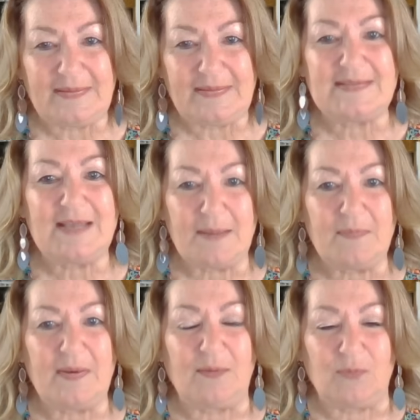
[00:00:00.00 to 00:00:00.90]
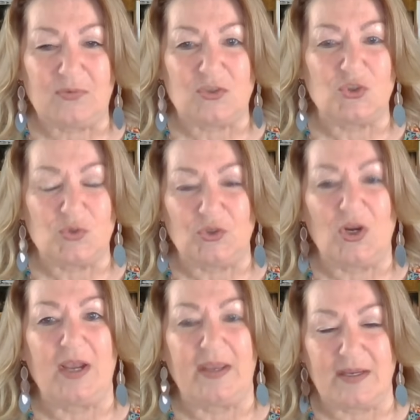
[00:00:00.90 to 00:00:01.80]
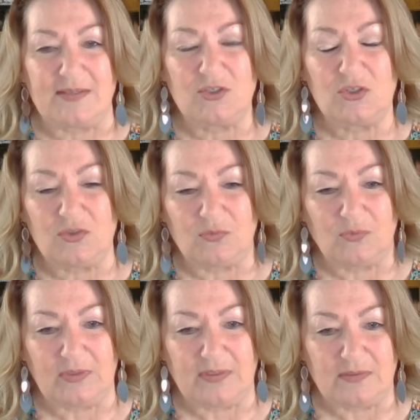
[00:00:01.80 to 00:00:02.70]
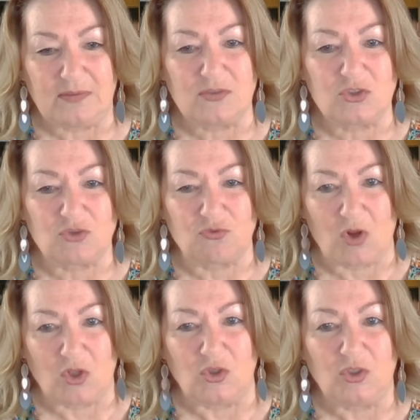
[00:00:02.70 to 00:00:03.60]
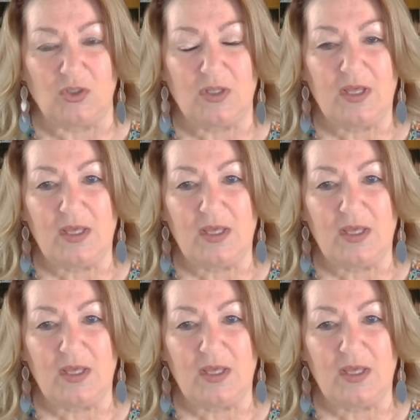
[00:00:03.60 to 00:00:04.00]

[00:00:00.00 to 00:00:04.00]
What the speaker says: time I was in junior high, I started to really struggle